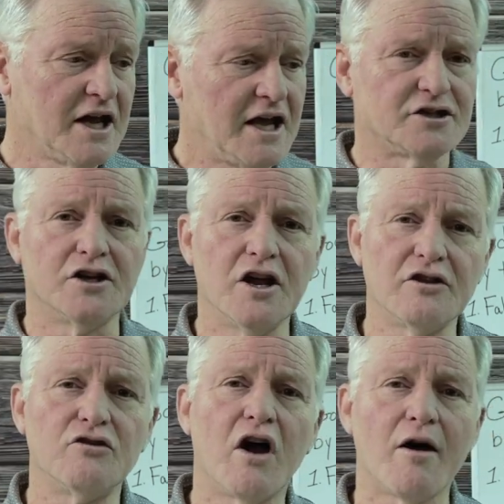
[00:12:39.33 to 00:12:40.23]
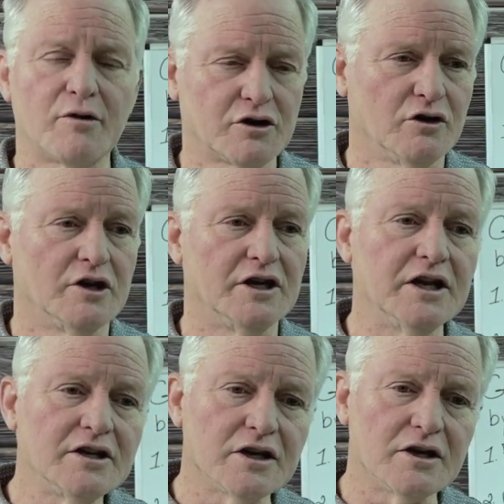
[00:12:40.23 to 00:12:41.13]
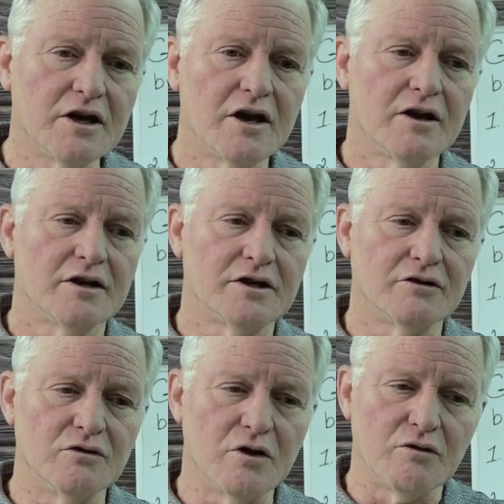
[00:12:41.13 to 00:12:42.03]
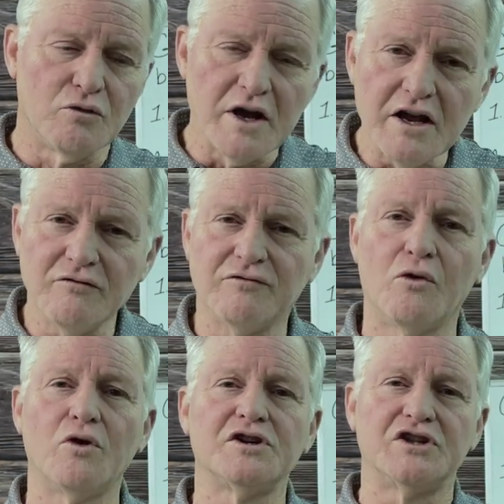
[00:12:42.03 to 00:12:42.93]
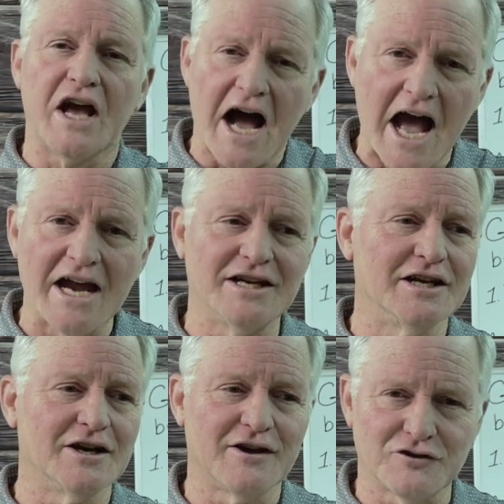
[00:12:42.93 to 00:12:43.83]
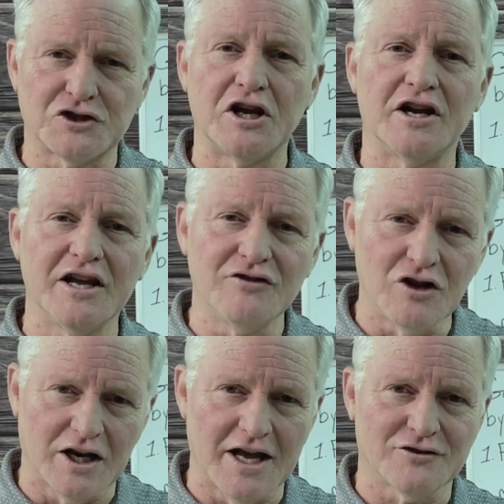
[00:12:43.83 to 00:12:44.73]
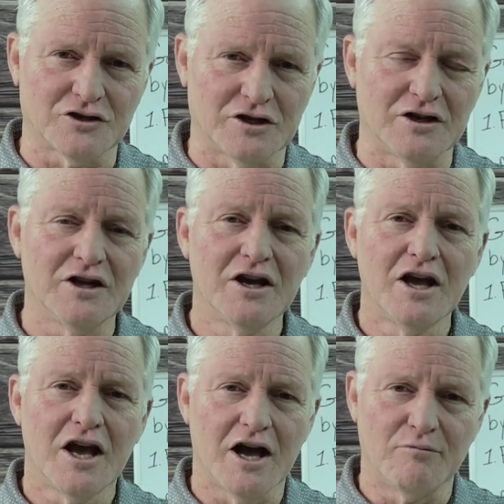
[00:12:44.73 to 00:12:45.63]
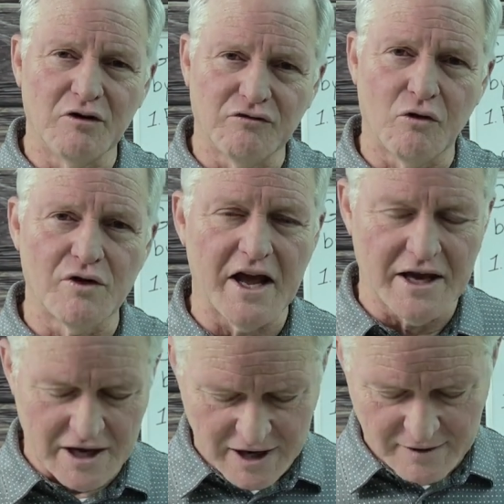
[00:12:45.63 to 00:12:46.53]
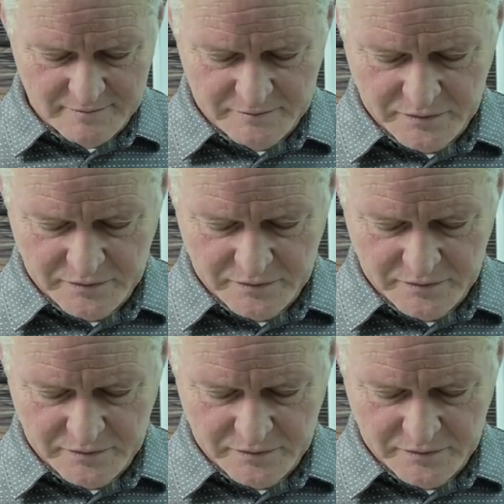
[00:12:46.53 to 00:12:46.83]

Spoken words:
It's another opportunity to reinforce the idea of studying the lesson before they come.